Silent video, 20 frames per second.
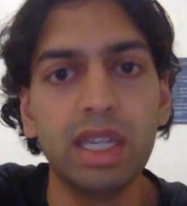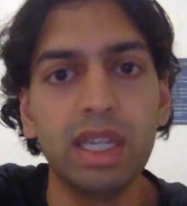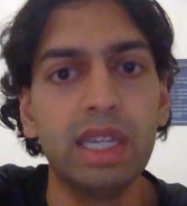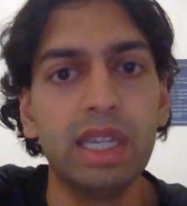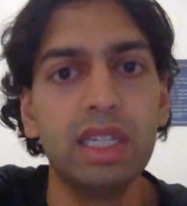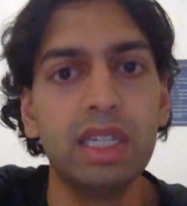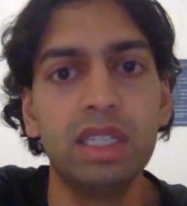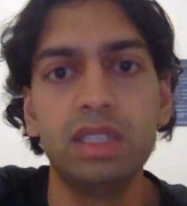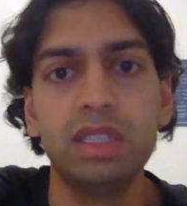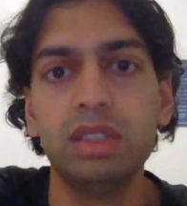
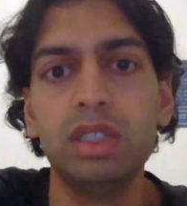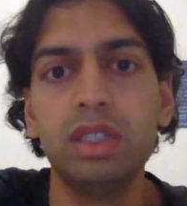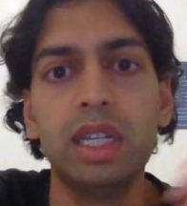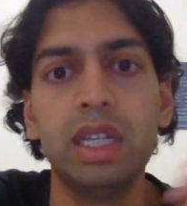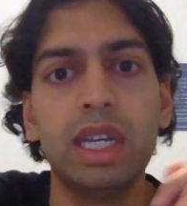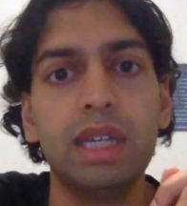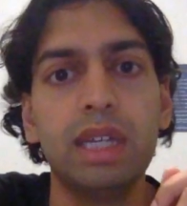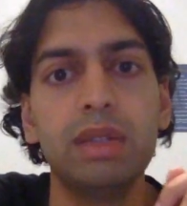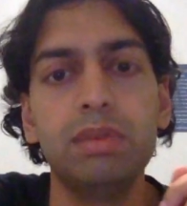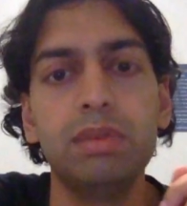
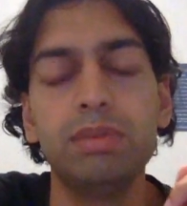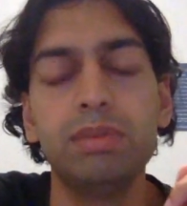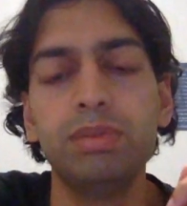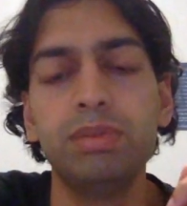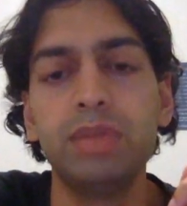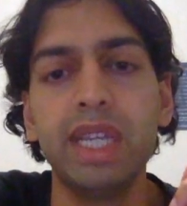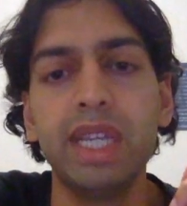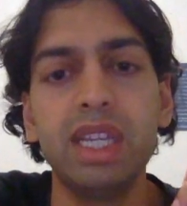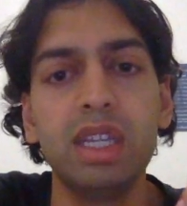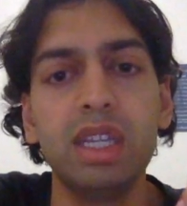
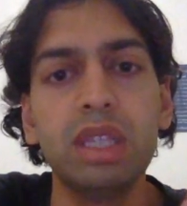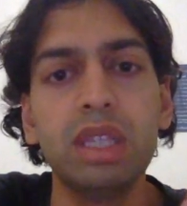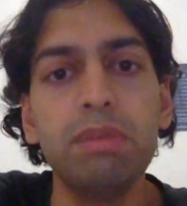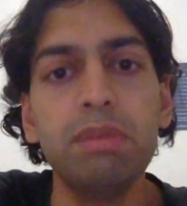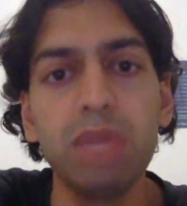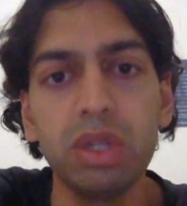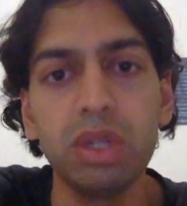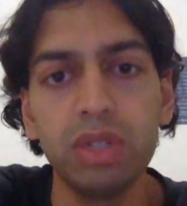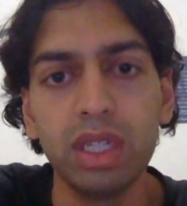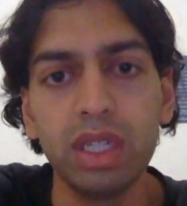and taking the
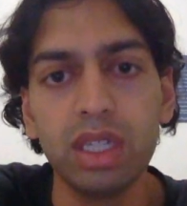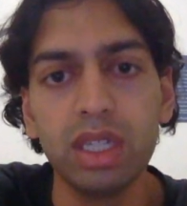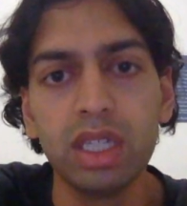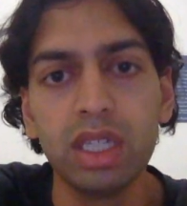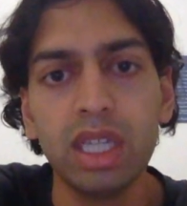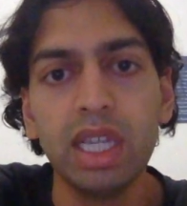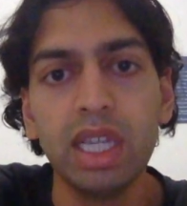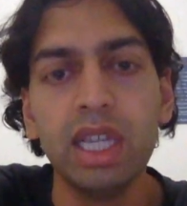Muni.